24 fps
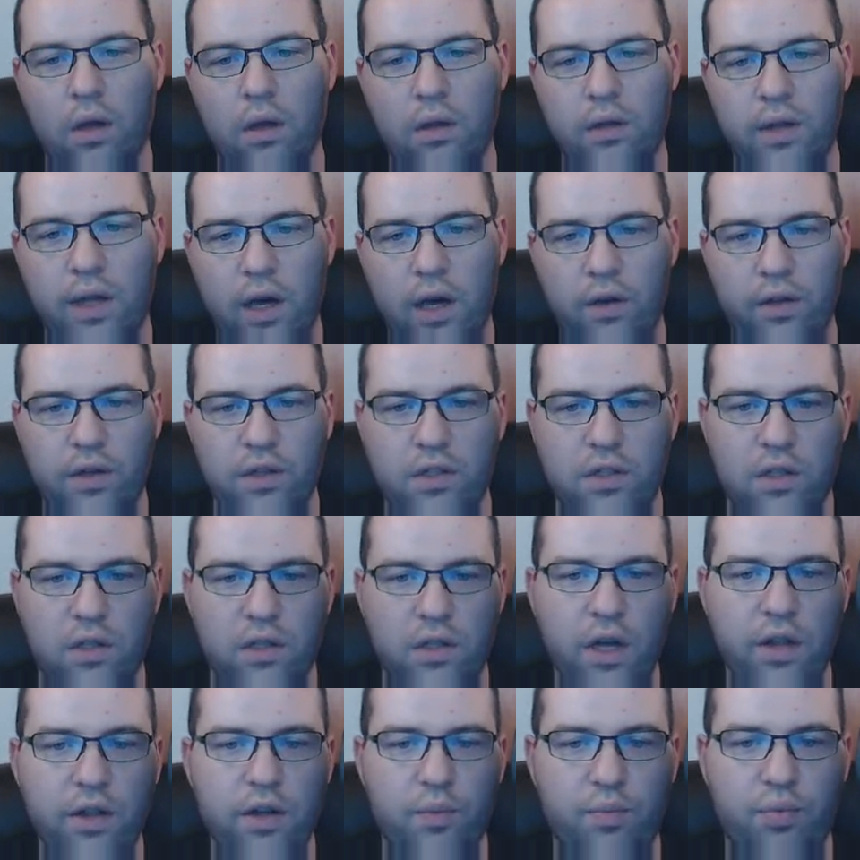Now, there's
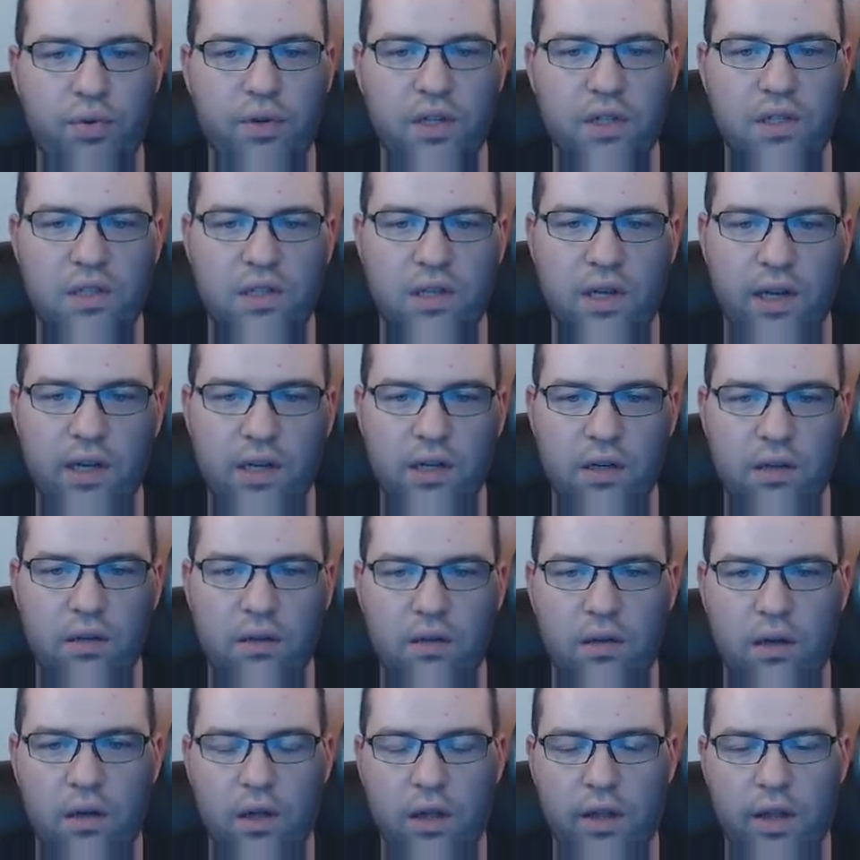another
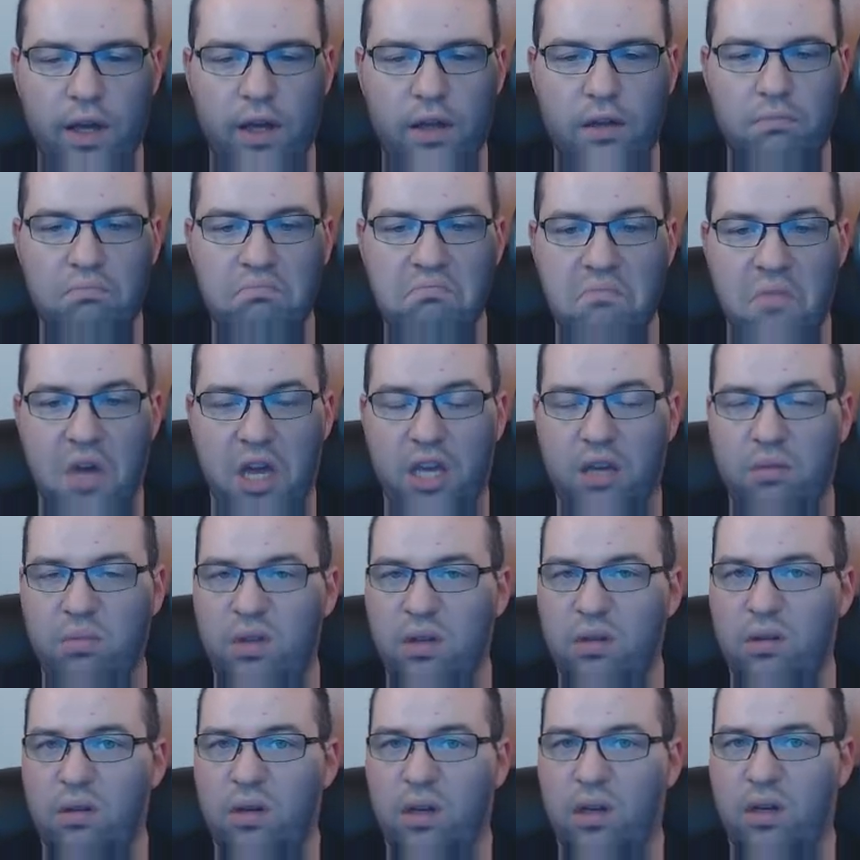pre-sale that maybe
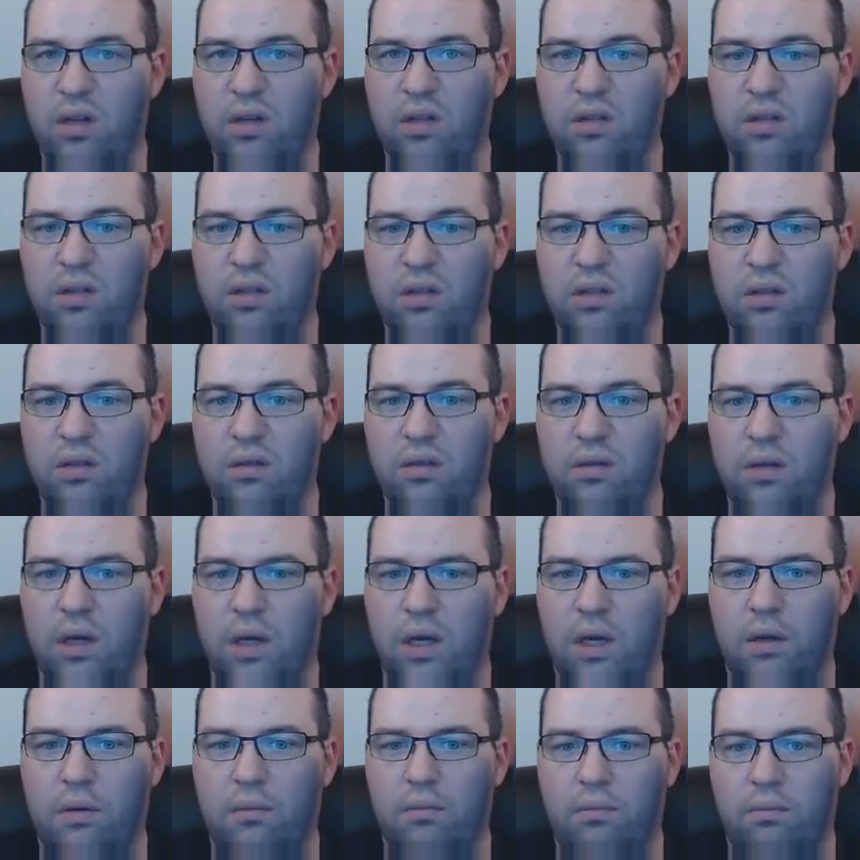you'll get into,
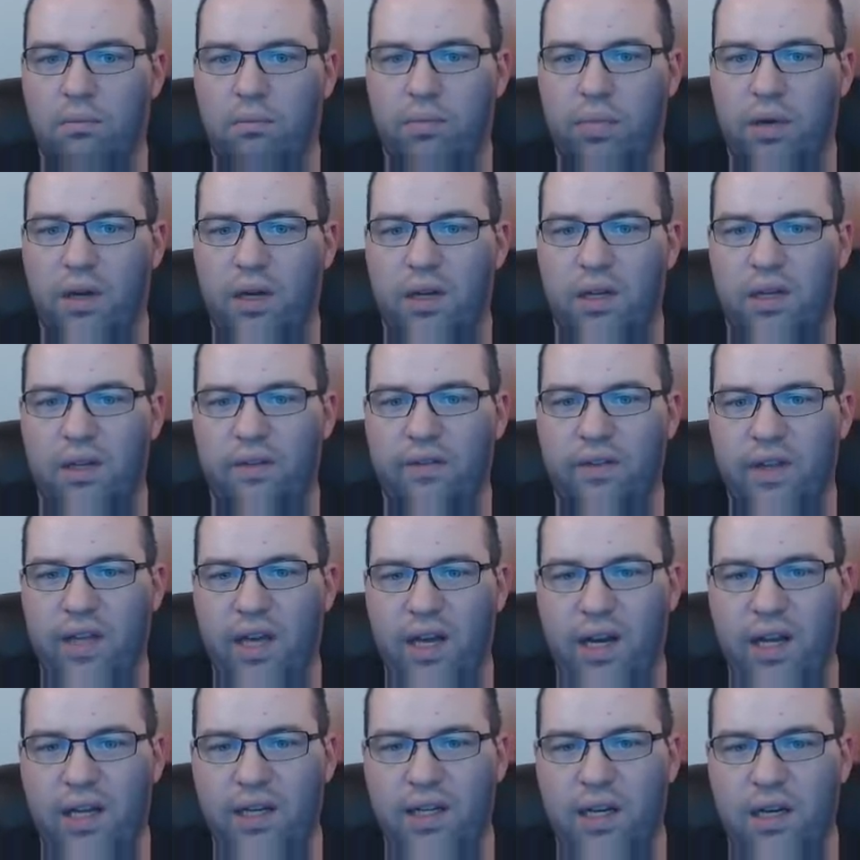but even
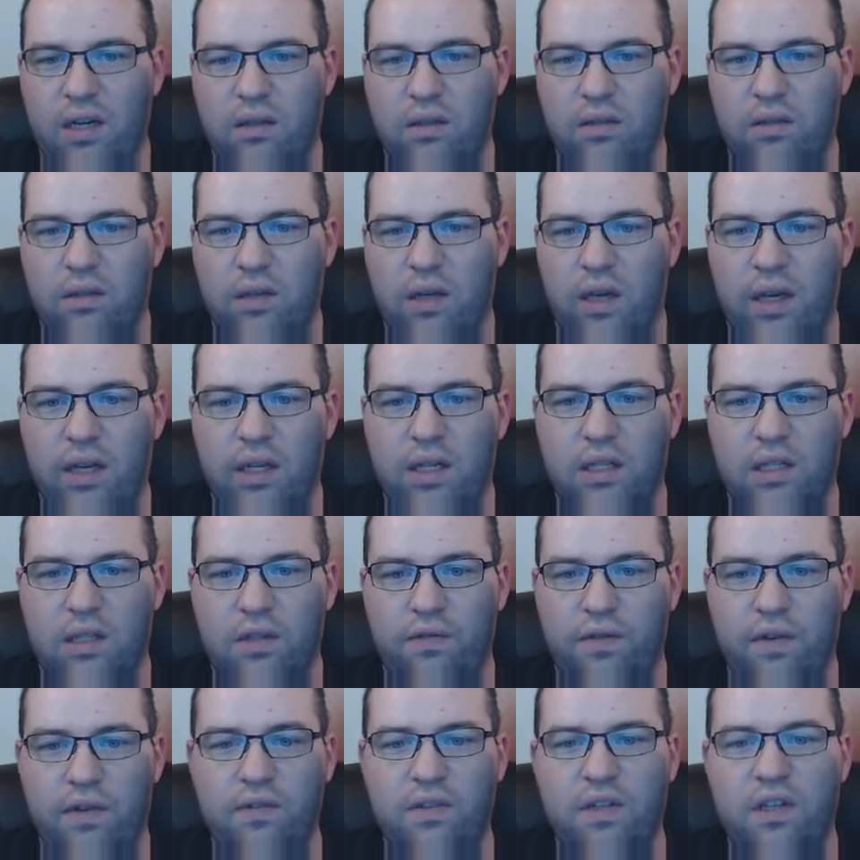that I doubt, and it's
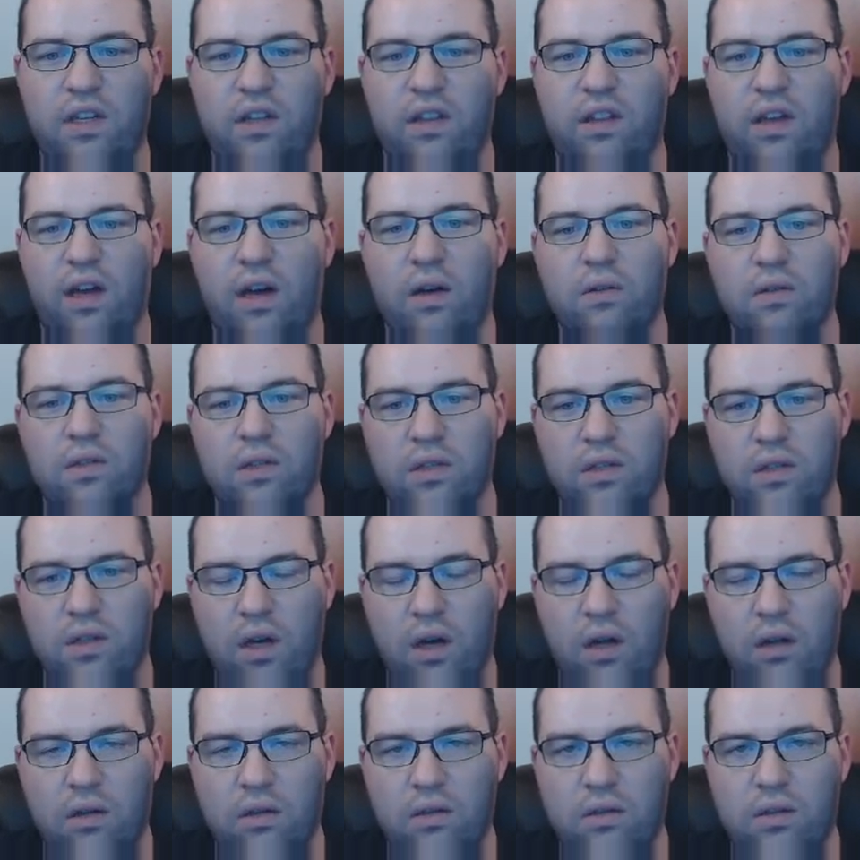
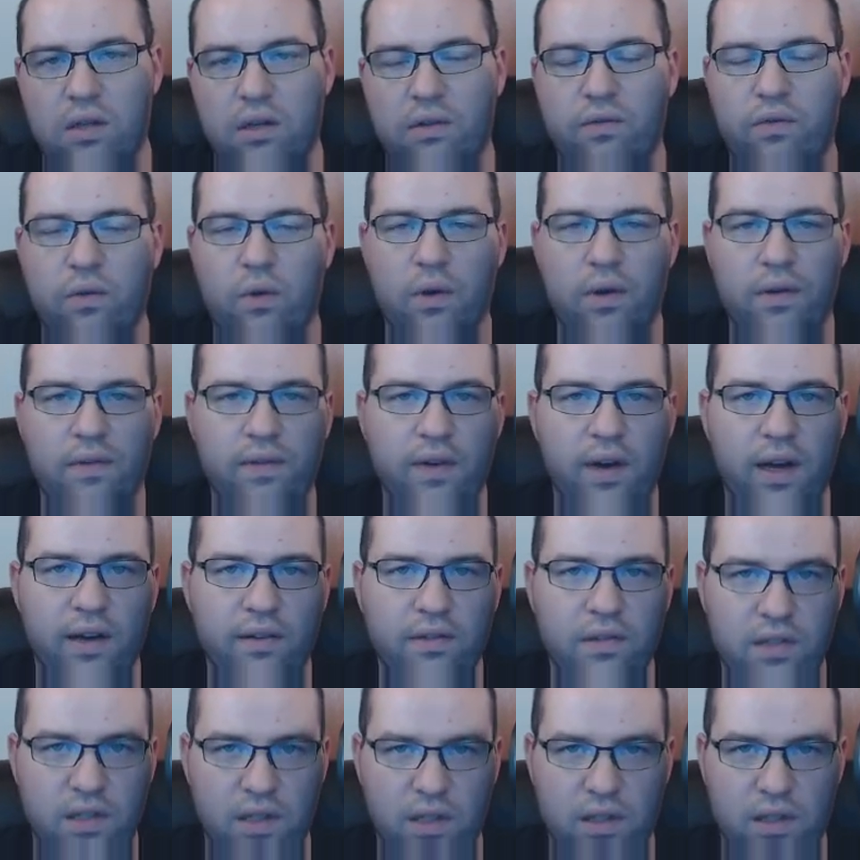$50,000 at 45
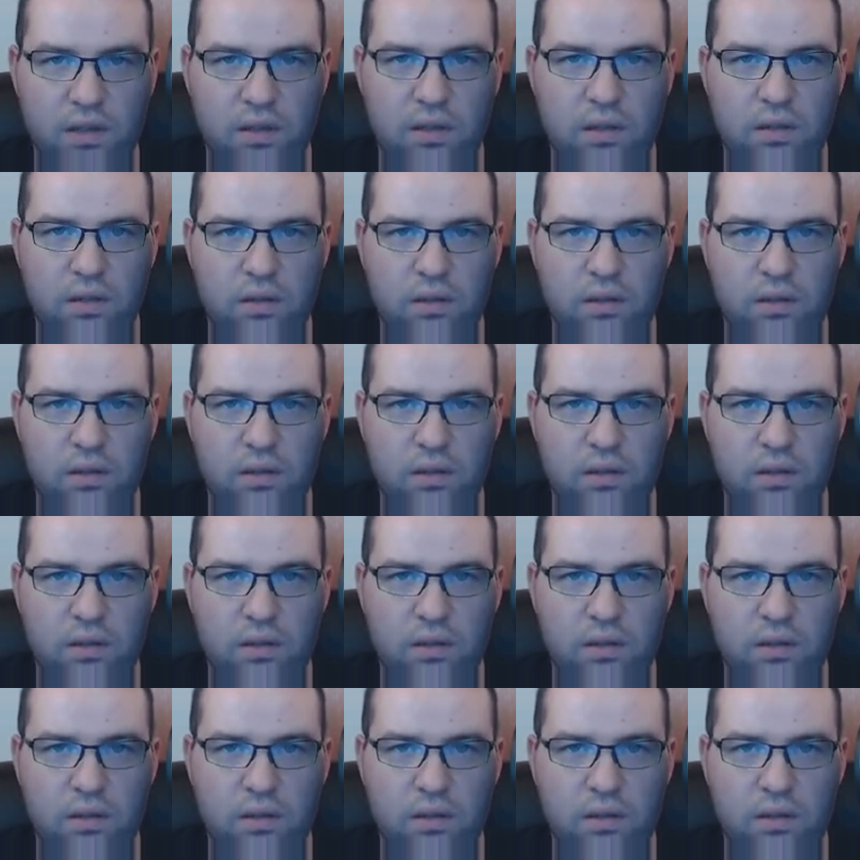cents.